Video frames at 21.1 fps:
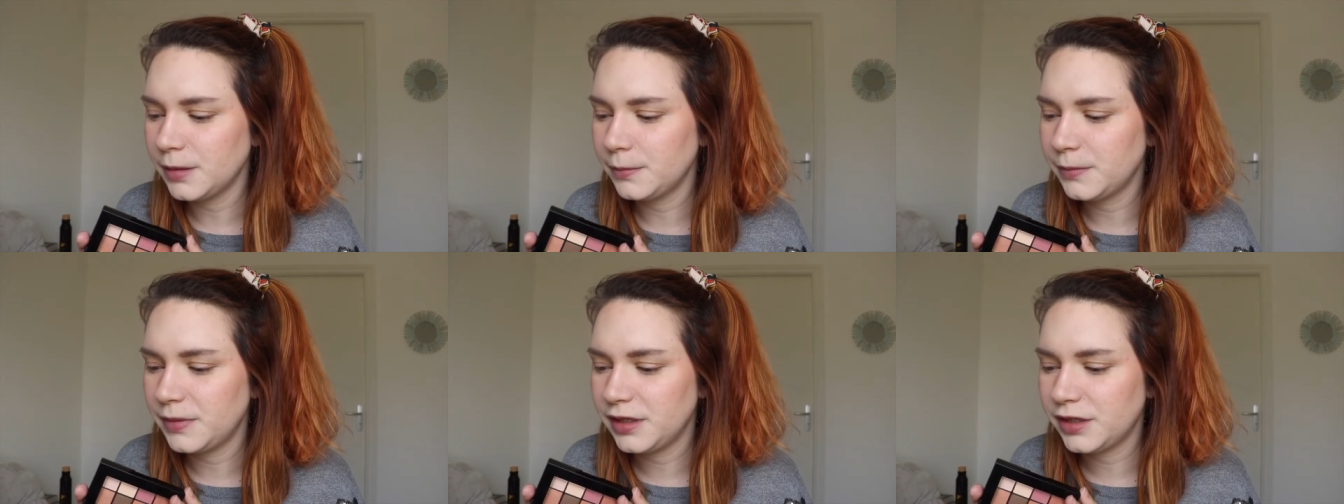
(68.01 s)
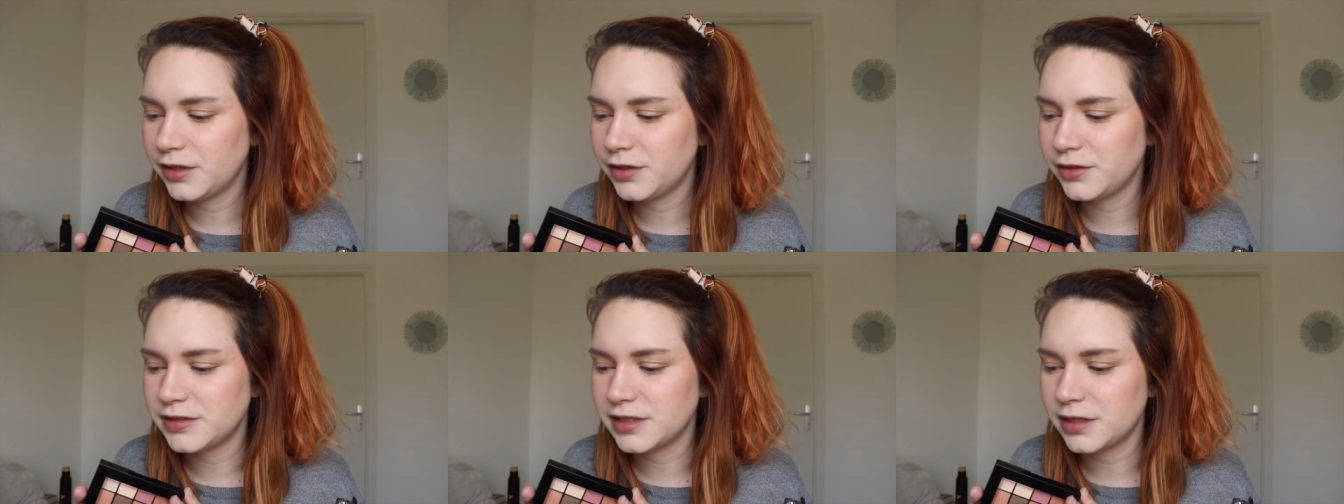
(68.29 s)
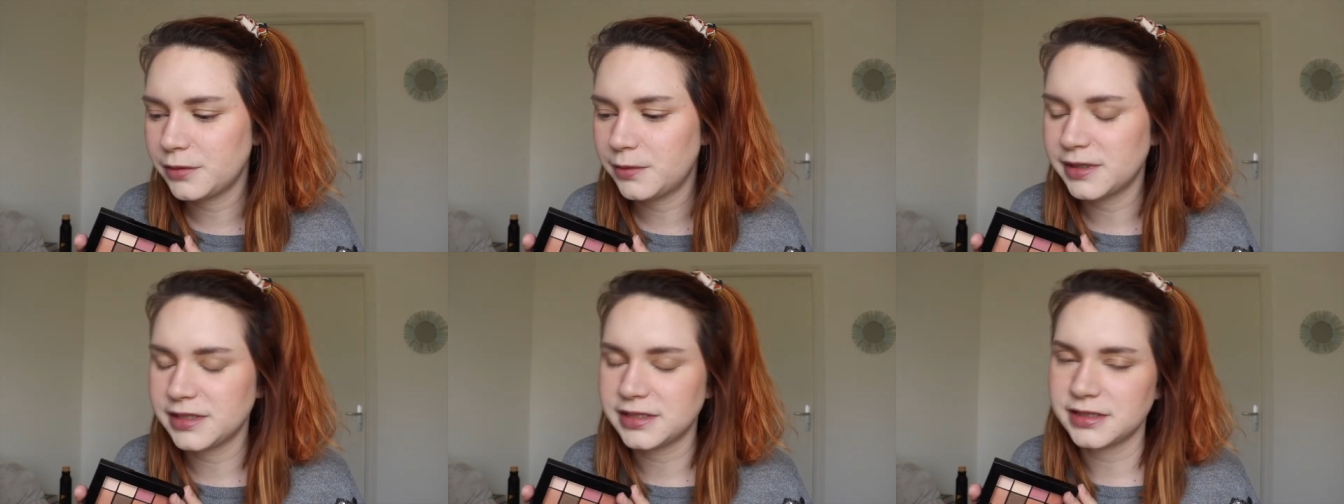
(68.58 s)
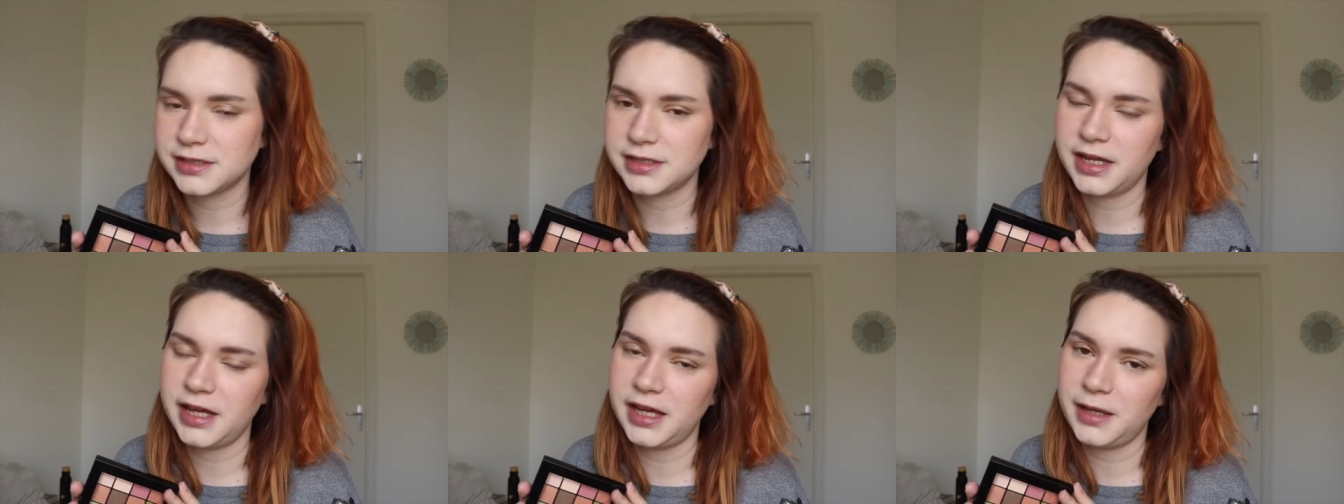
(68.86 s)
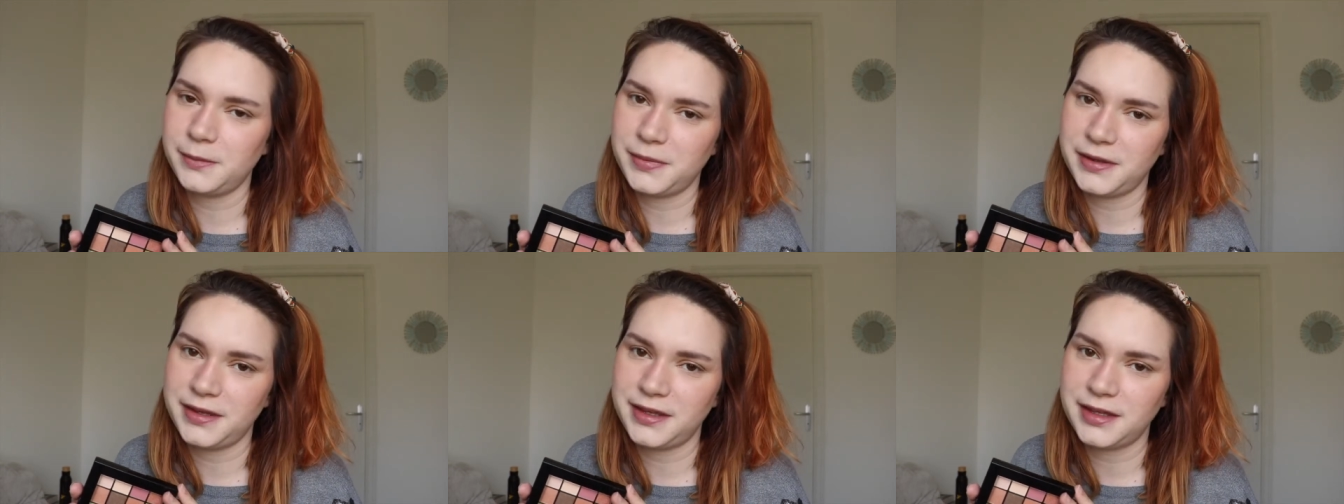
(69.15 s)
because I wasn't
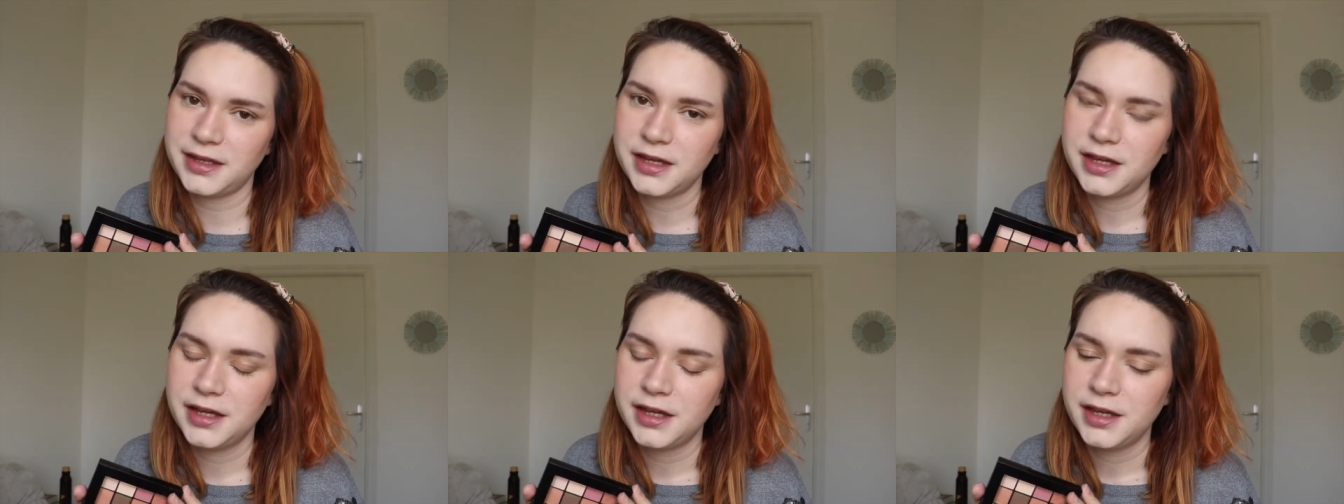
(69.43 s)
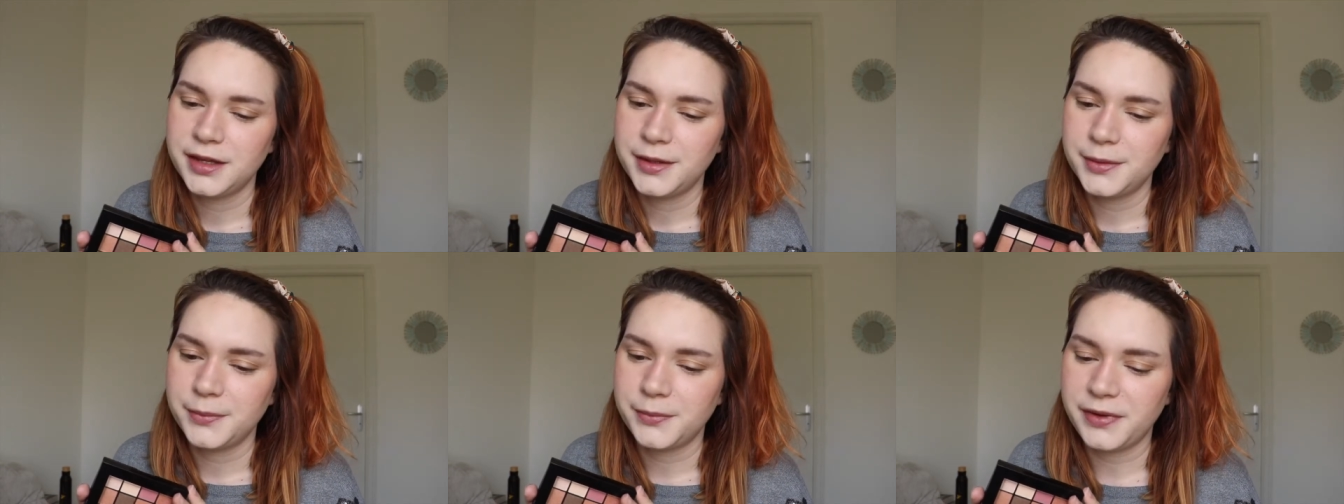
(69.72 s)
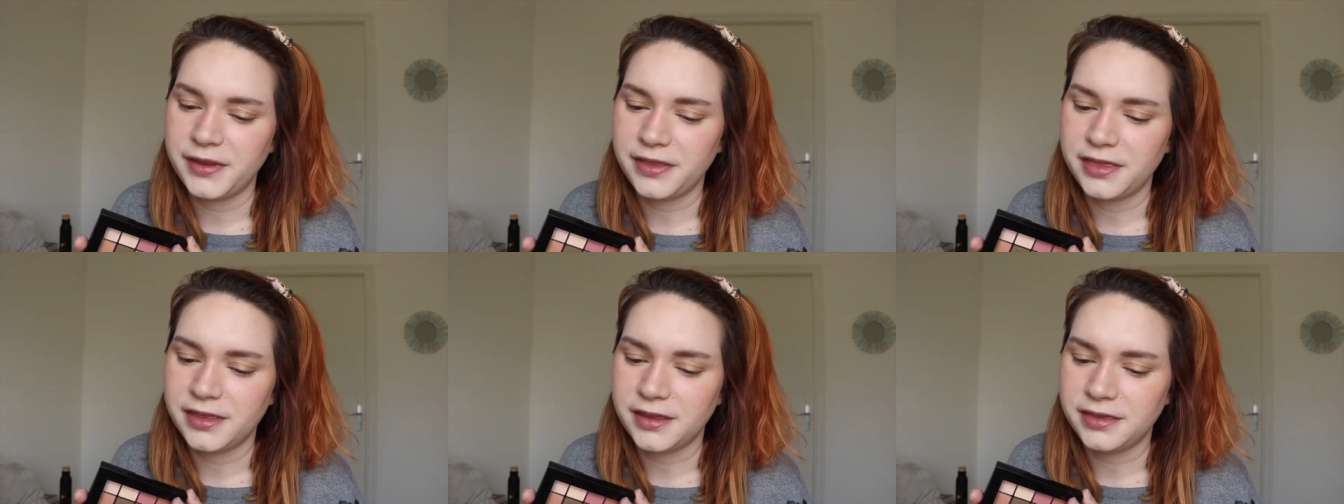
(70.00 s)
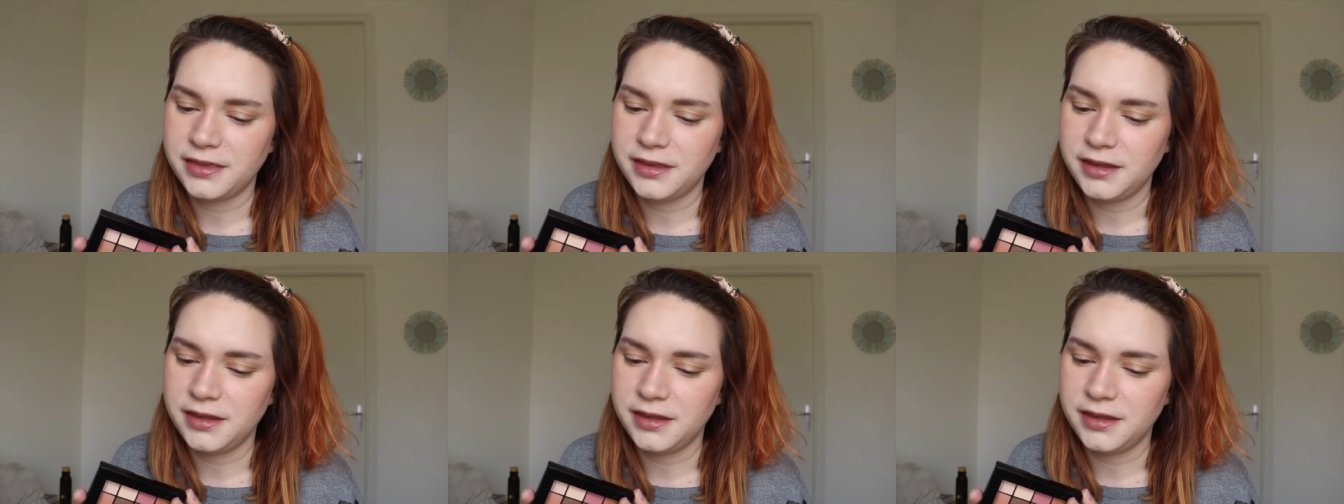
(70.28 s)
happy with